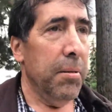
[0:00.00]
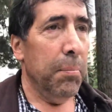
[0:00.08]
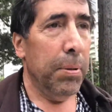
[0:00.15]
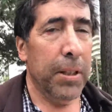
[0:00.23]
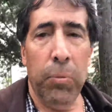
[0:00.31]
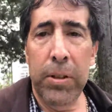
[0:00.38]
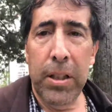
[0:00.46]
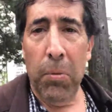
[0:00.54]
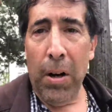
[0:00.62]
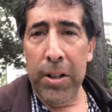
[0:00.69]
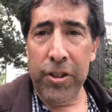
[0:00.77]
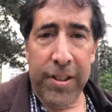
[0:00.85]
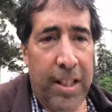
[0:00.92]
But the window
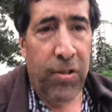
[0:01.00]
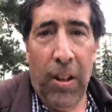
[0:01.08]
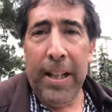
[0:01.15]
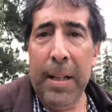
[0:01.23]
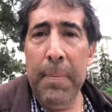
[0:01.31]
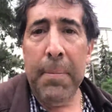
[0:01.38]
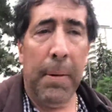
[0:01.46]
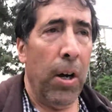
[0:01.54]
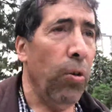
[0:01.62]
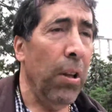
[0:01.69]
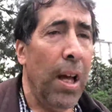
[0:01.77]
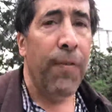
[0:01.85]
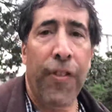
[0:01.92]
washers, that's all I can make my whole
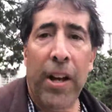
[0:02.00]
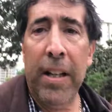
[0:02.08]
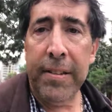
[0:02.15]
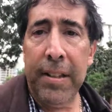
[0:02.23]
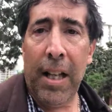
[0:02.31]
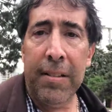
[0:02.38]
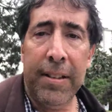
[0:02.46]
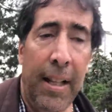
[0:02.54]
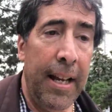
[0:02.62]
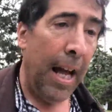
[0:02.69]
life, $1,000 a day.